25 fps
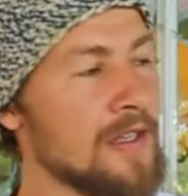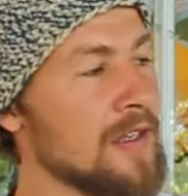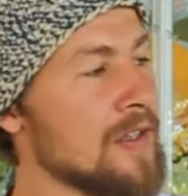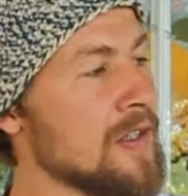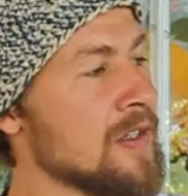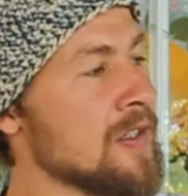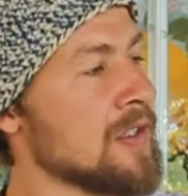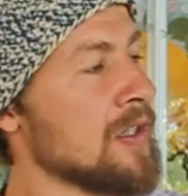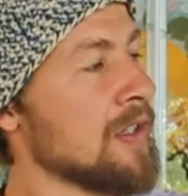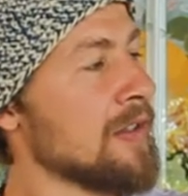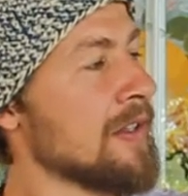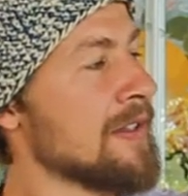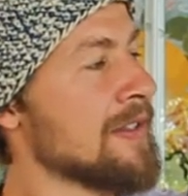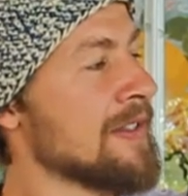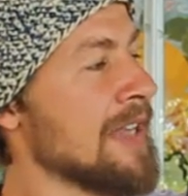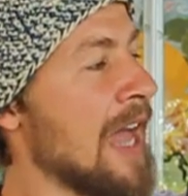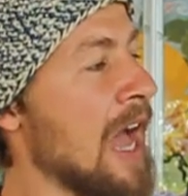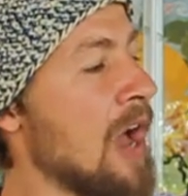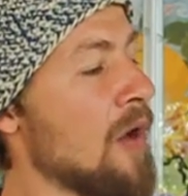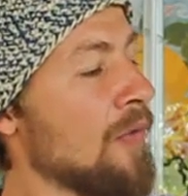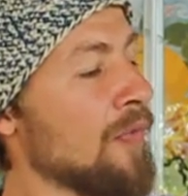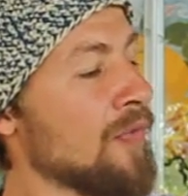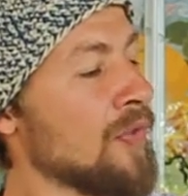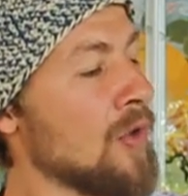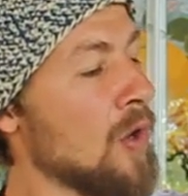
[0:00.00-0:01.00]
So the
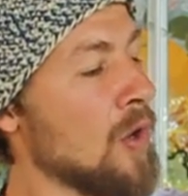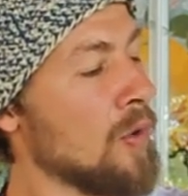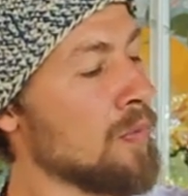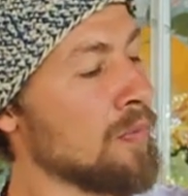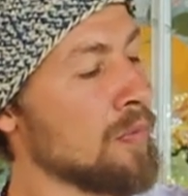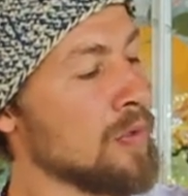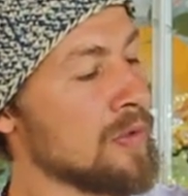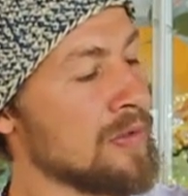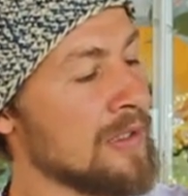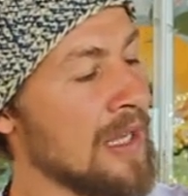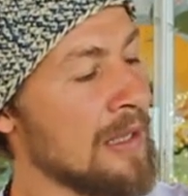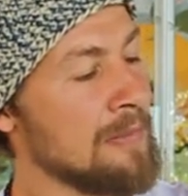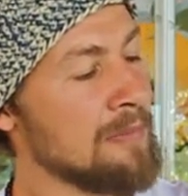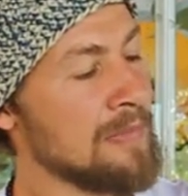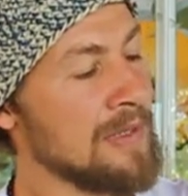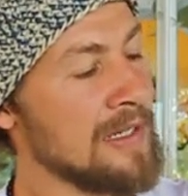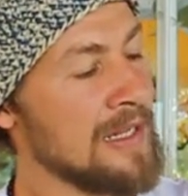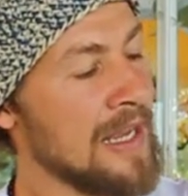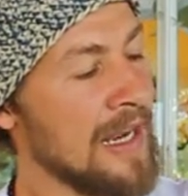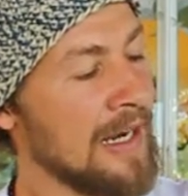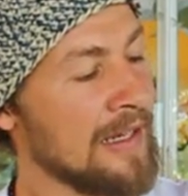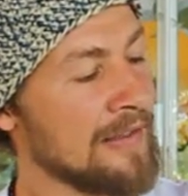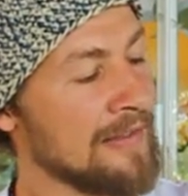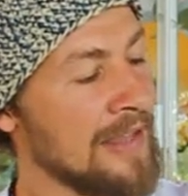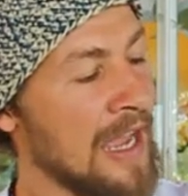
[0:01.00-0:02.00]
south node would then be
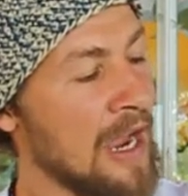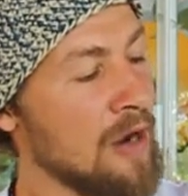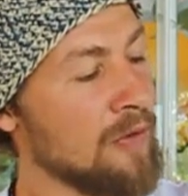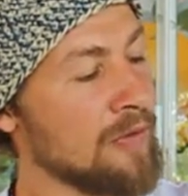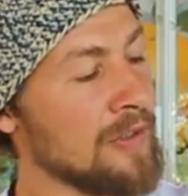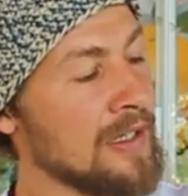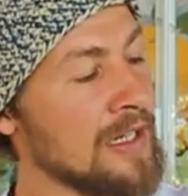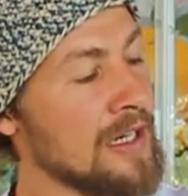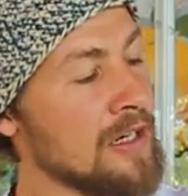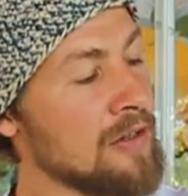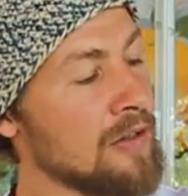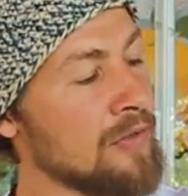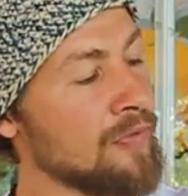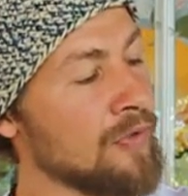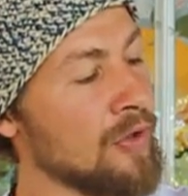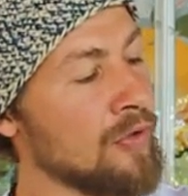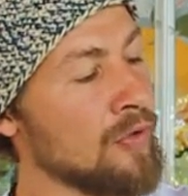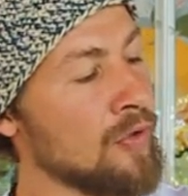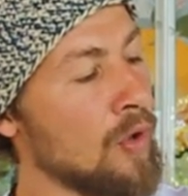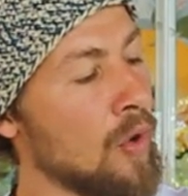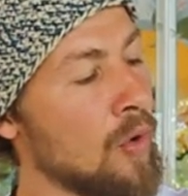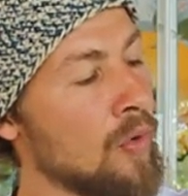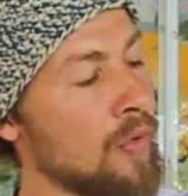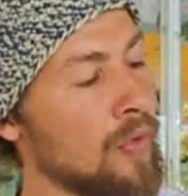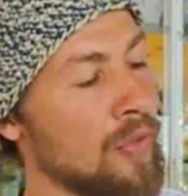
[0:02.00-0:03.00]
like down here and the
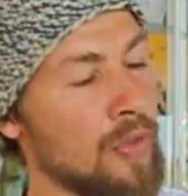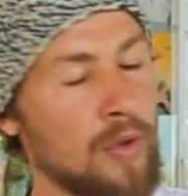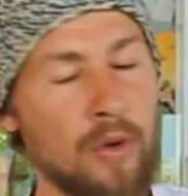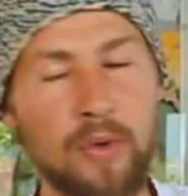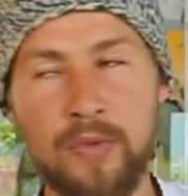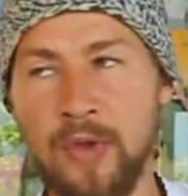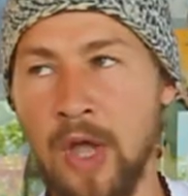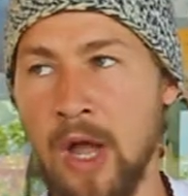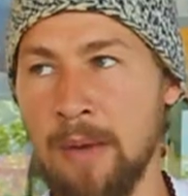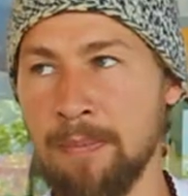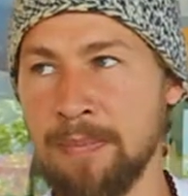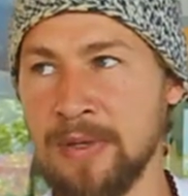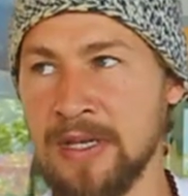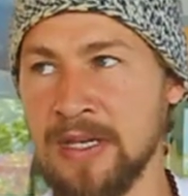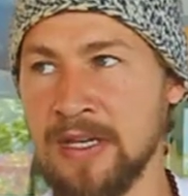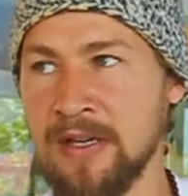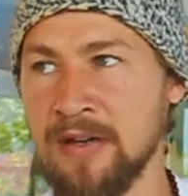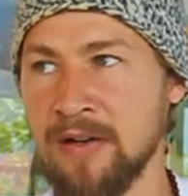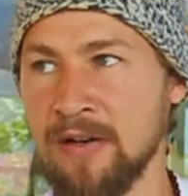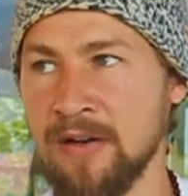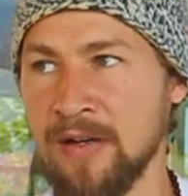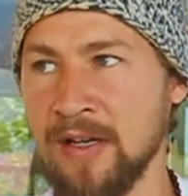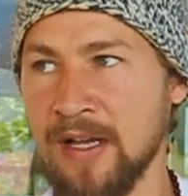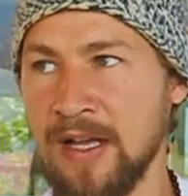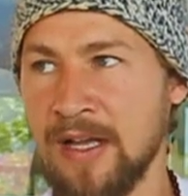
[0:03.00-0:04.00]
north node up
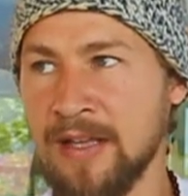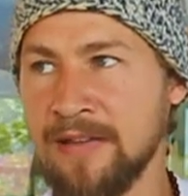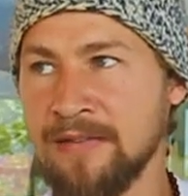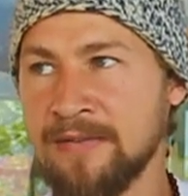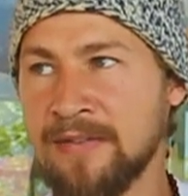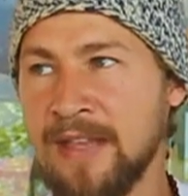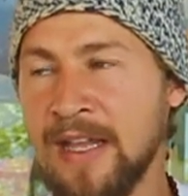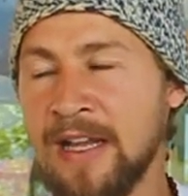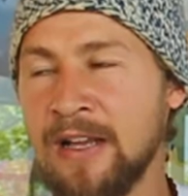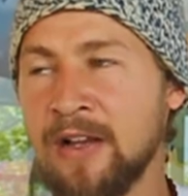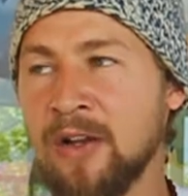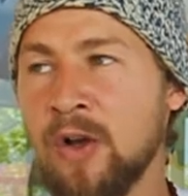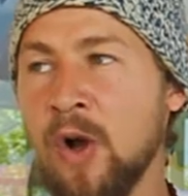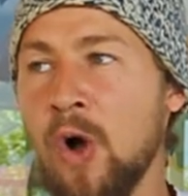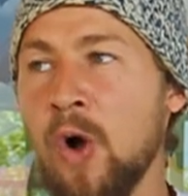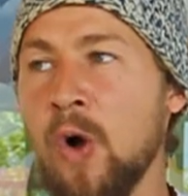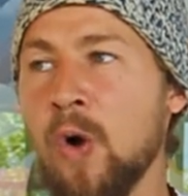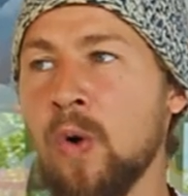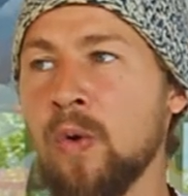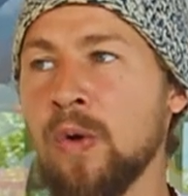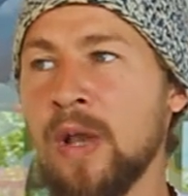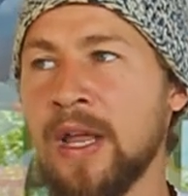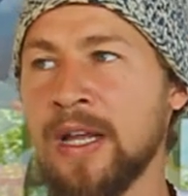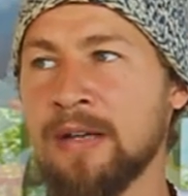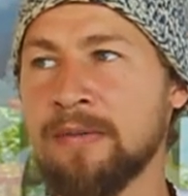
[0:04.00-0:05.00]
here. And they go,
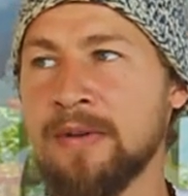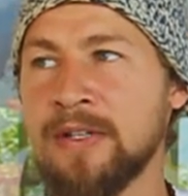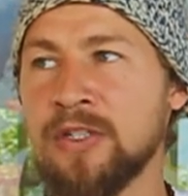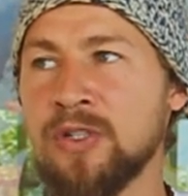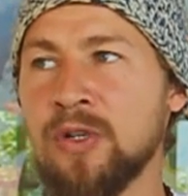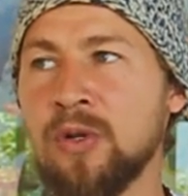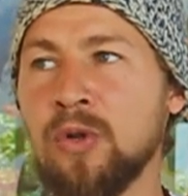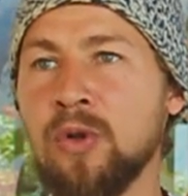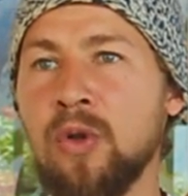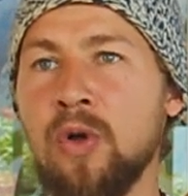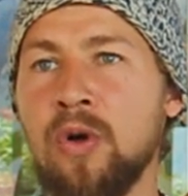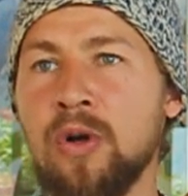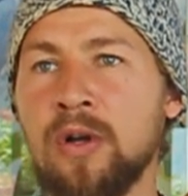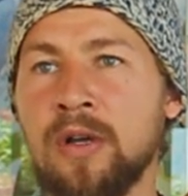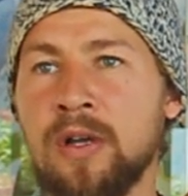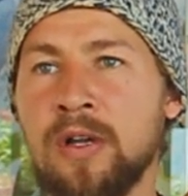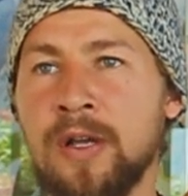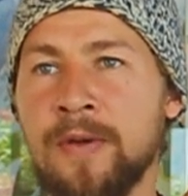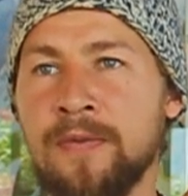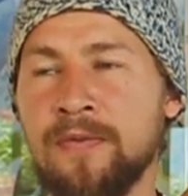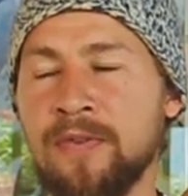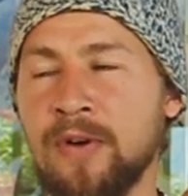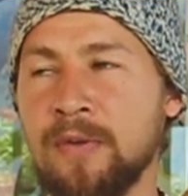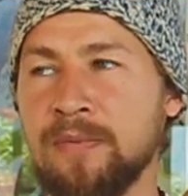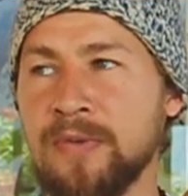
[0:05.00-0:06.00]
like when you look
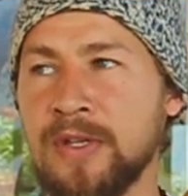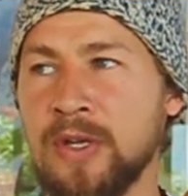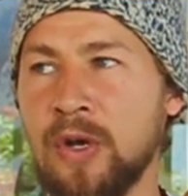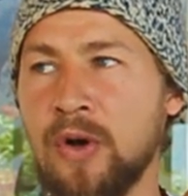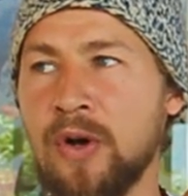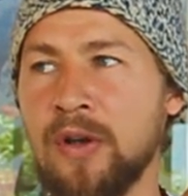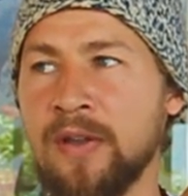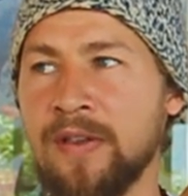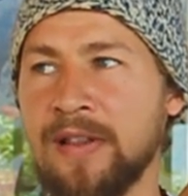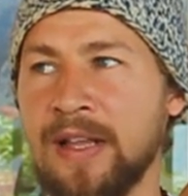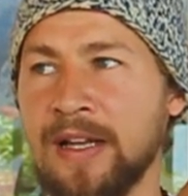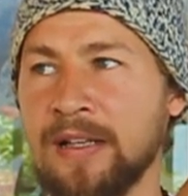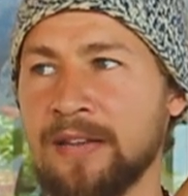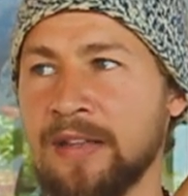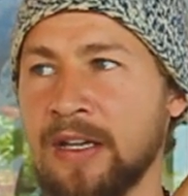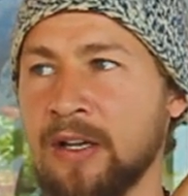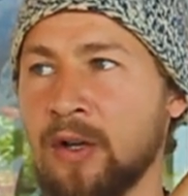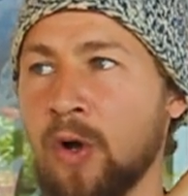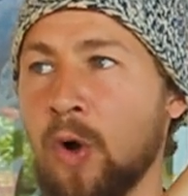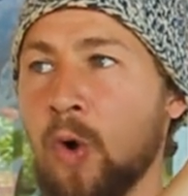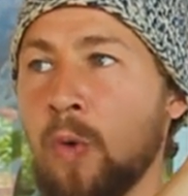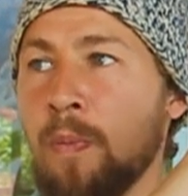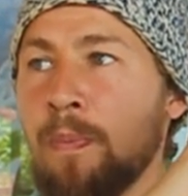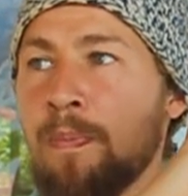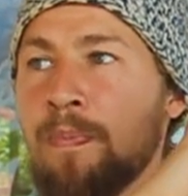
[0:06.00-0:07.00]
from the earth, like they
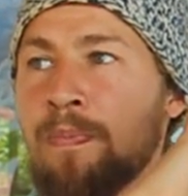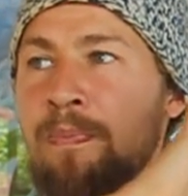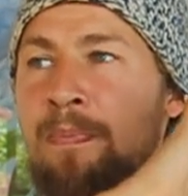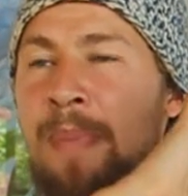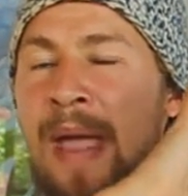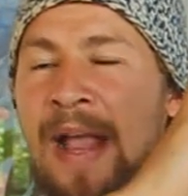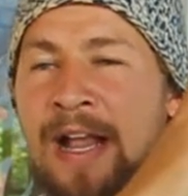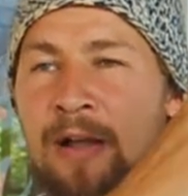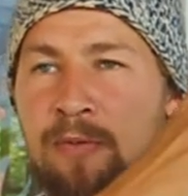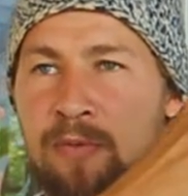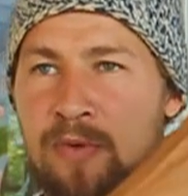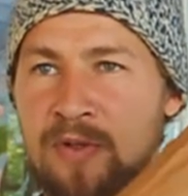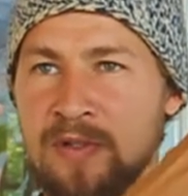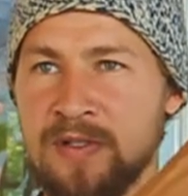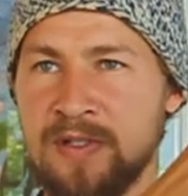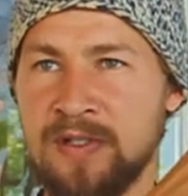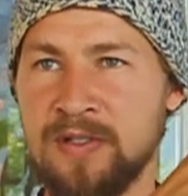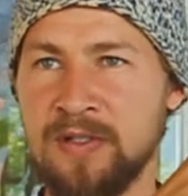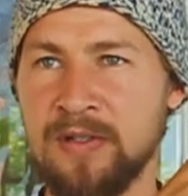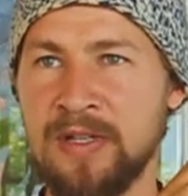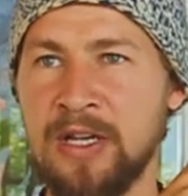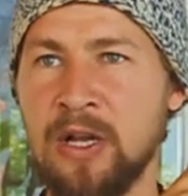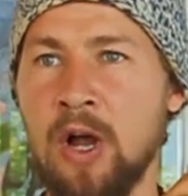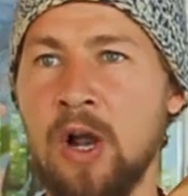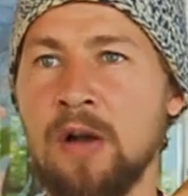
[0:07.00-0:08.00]
go backwards.
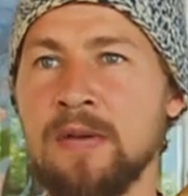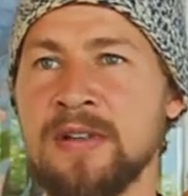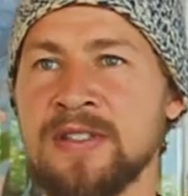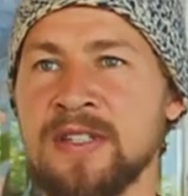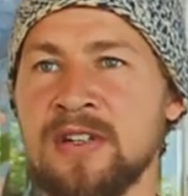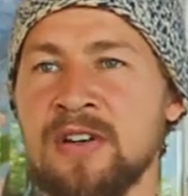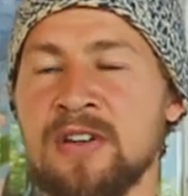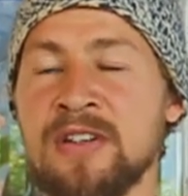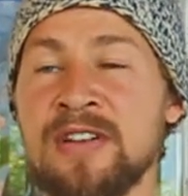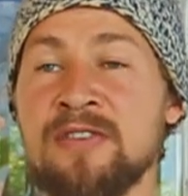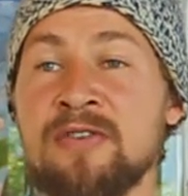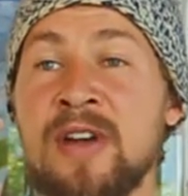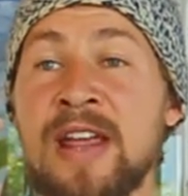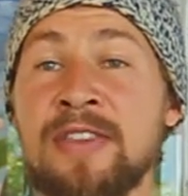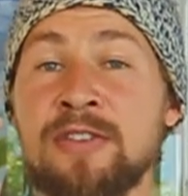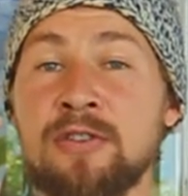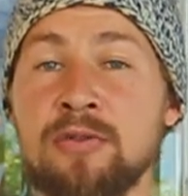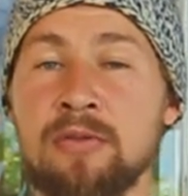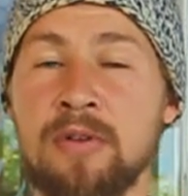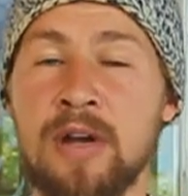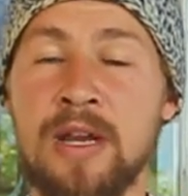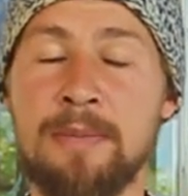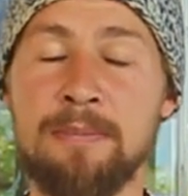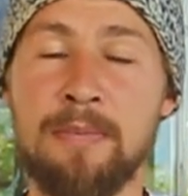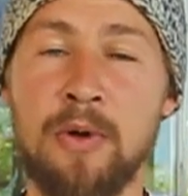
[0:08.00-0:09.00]
So they always are in
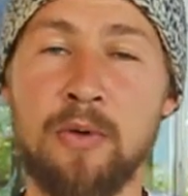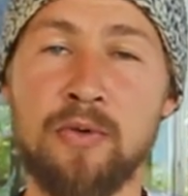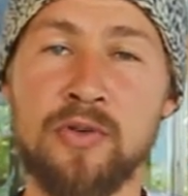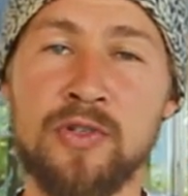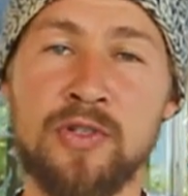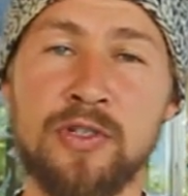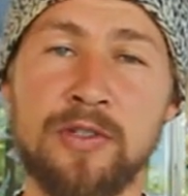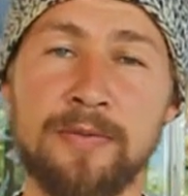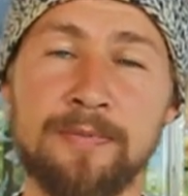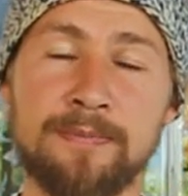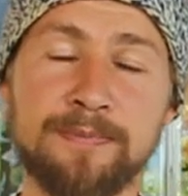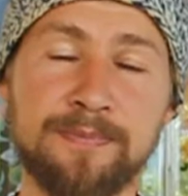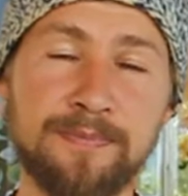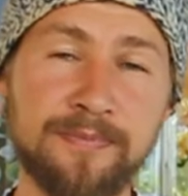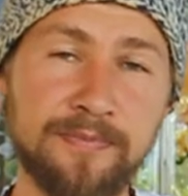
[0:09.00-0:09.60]
retrograde motion.